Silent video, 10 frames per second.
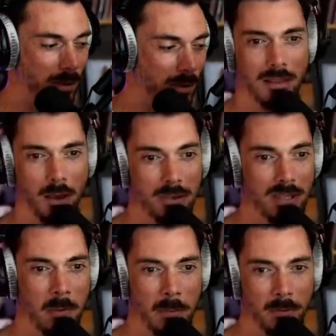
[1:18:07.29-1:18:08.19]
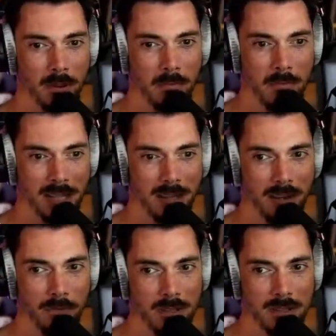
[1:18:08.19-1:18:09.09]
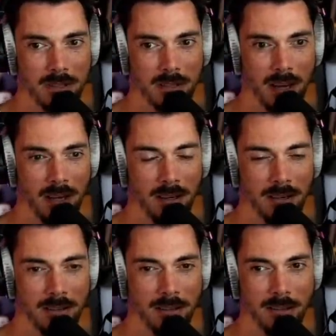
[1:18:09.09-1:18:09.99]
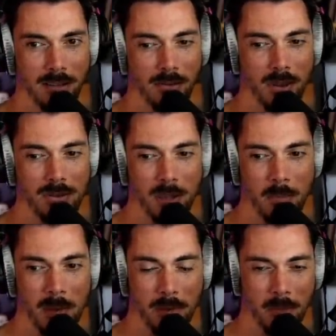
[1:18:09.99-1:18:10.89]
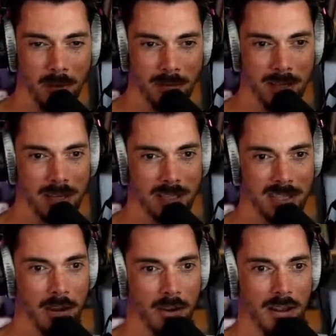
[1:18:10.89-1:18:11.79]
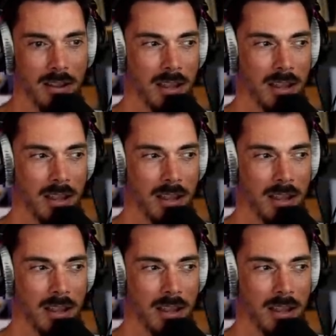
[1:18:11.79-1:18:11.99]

Those are the people that make the difference. And, you know, those are the people that build things like Terra.